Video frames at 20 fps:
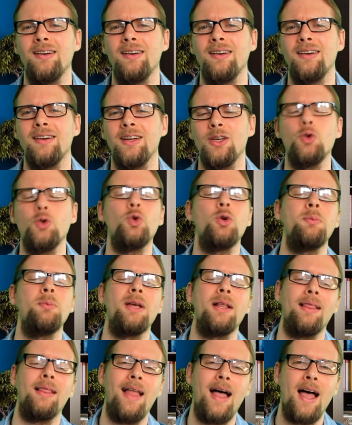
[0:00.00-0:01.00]
and you want to be
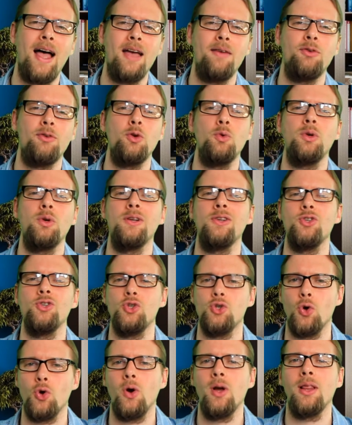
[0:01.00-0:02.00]
alive and you want to
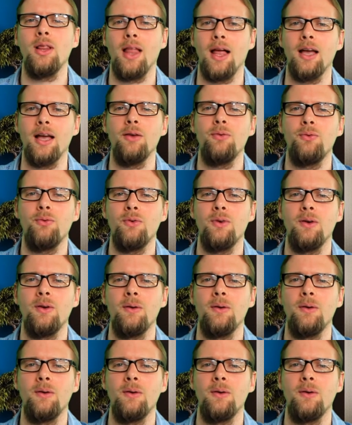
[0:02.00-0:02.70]
enjoy life,